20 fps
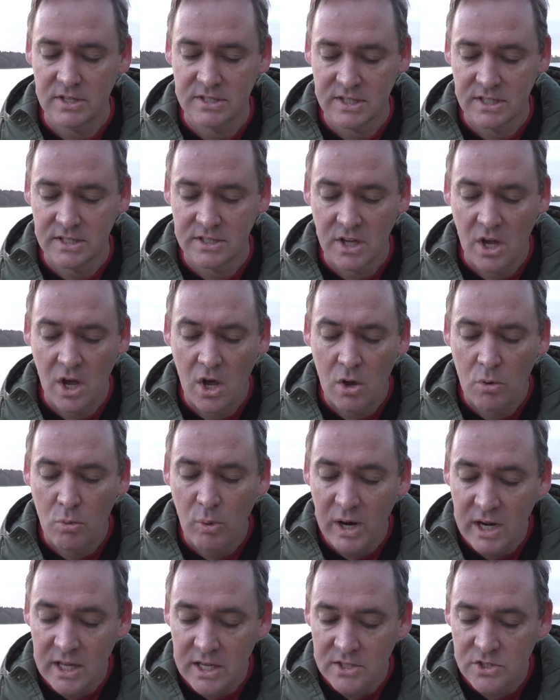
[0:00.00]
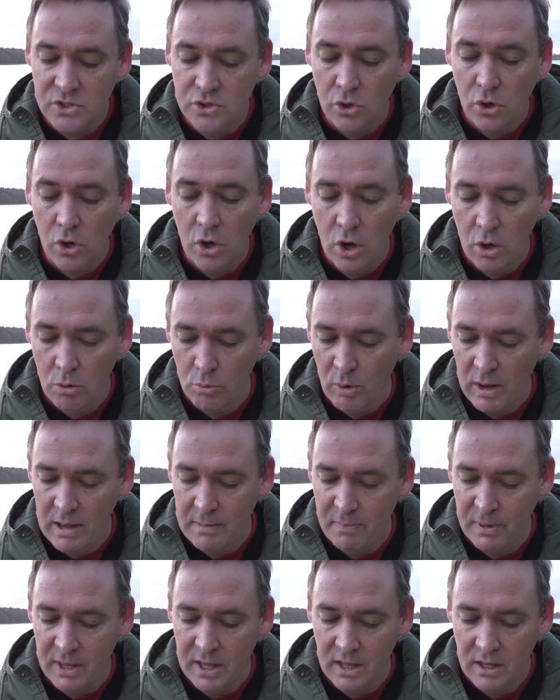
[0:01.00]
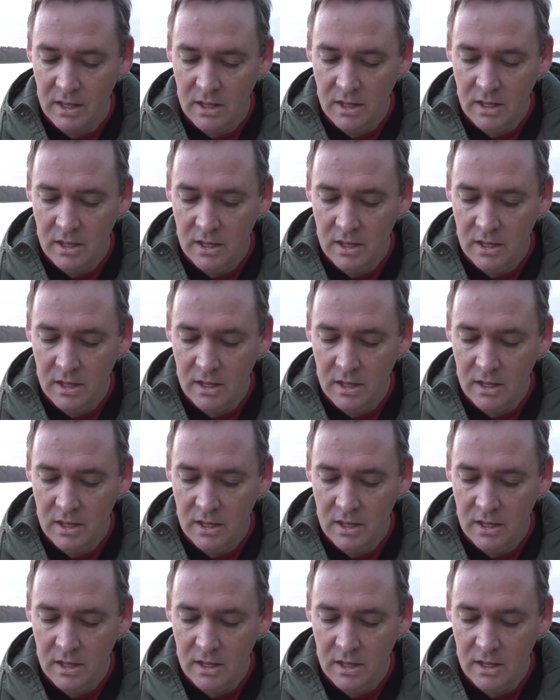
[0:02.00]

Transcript: says, when he saw her weeping